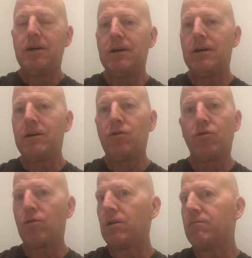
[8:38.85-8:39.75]
He'll
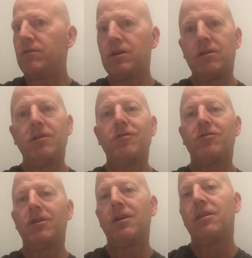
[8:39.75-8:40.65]
grade
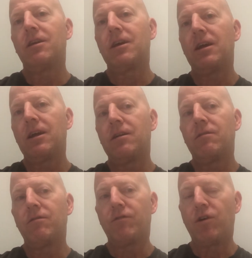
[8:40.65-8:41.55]
vintage, anything,
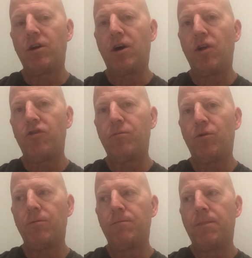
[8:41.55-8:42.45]
and he's very
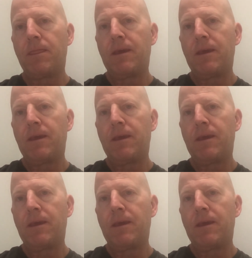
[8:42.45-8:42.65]
knowledgeable.